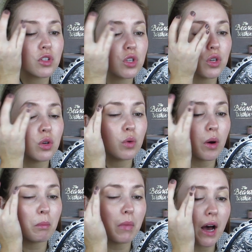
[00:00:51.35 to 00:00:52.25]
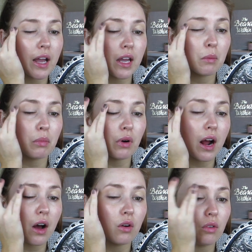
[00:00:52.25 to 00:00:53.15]
to my
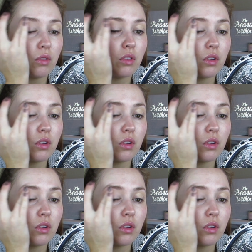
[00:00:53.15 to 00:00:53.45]
brow.